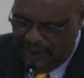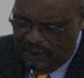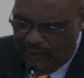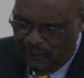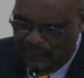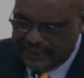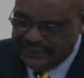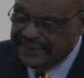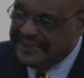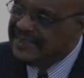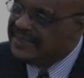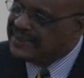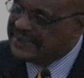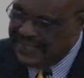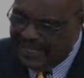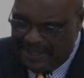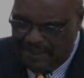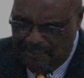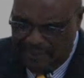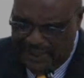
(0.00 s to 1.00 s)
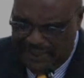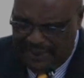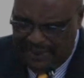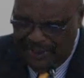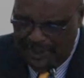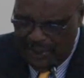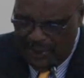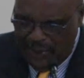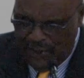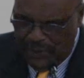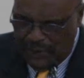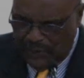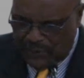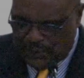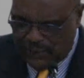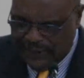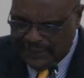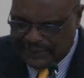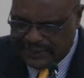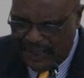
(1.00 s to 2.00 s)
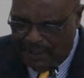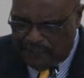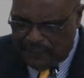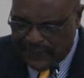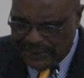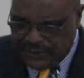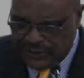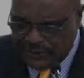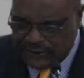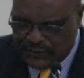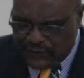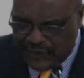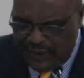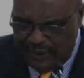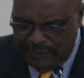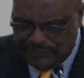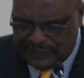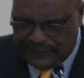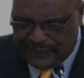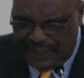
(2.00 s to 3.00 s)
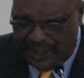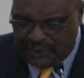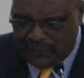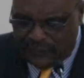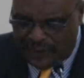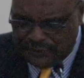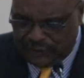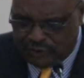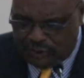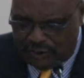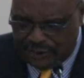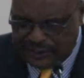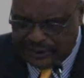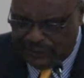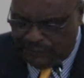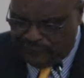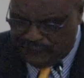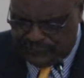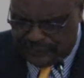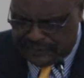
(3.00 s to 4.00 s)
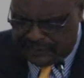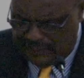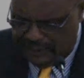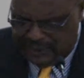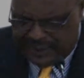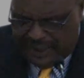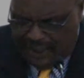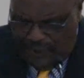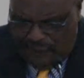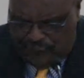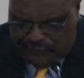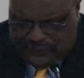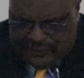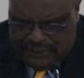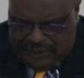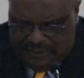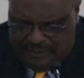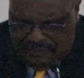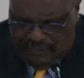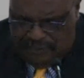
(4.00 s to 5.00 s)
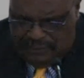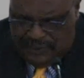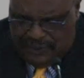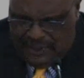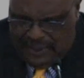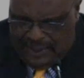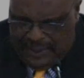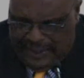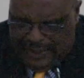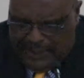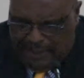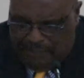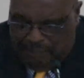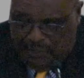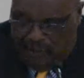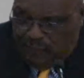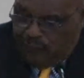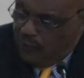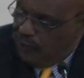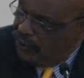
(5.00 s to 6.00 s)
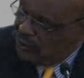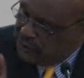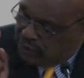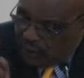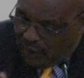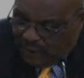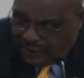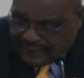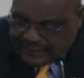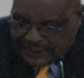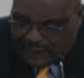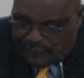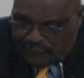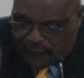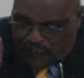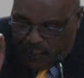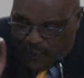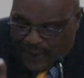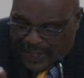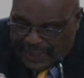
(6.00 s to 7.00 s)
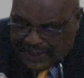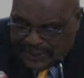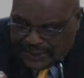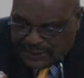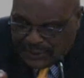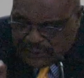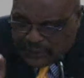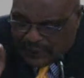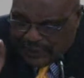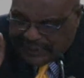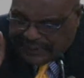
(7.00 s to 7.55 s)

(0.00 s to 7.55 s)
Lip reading: He was determined to interpret dreams. That was Joseph's gift. Before Joseph went to